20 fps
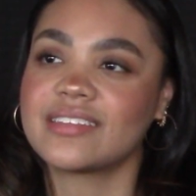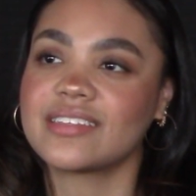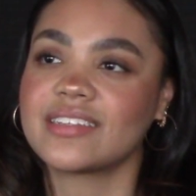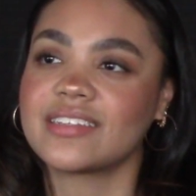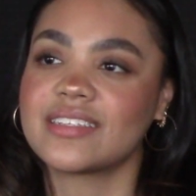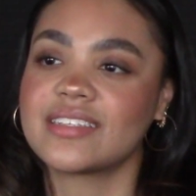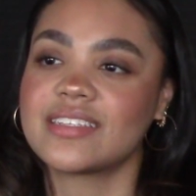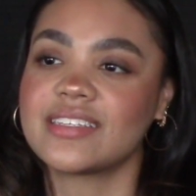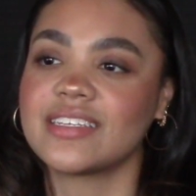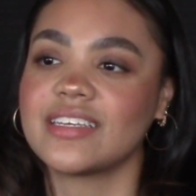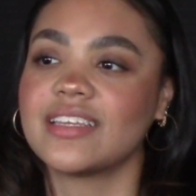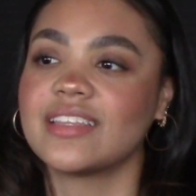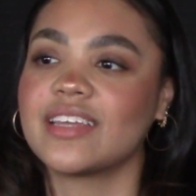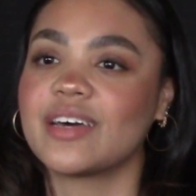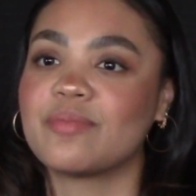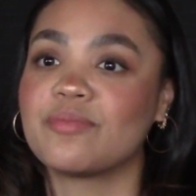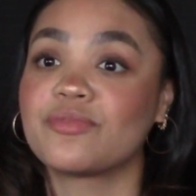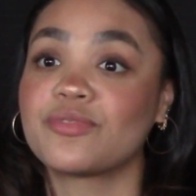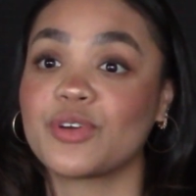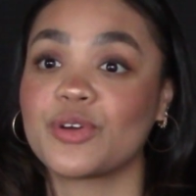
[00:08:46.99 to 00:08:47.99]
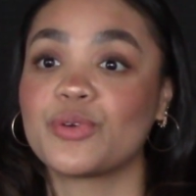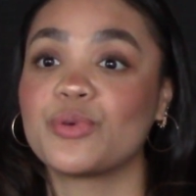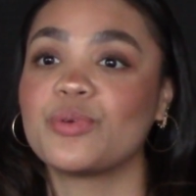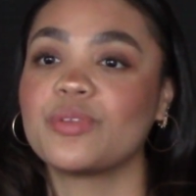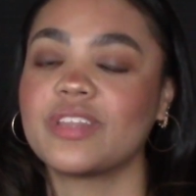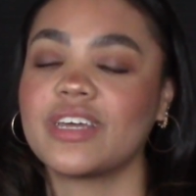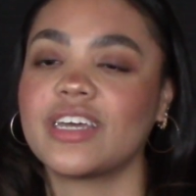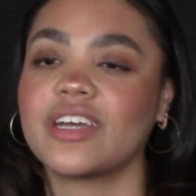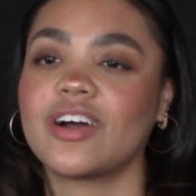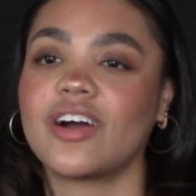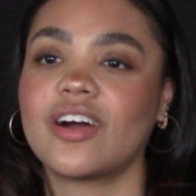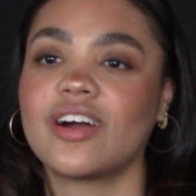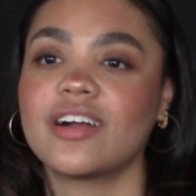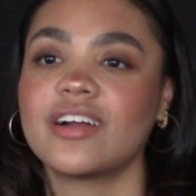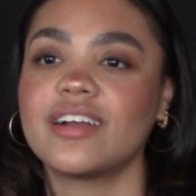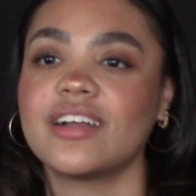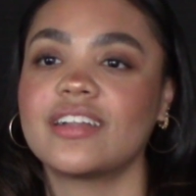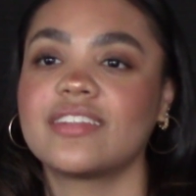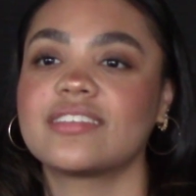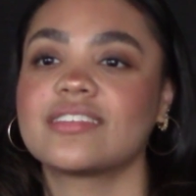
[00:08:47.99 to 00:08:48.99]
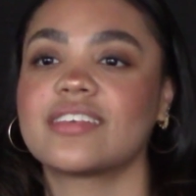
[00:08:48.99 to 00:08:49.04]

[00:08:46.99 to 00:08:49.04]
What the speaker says: to see them for who they are and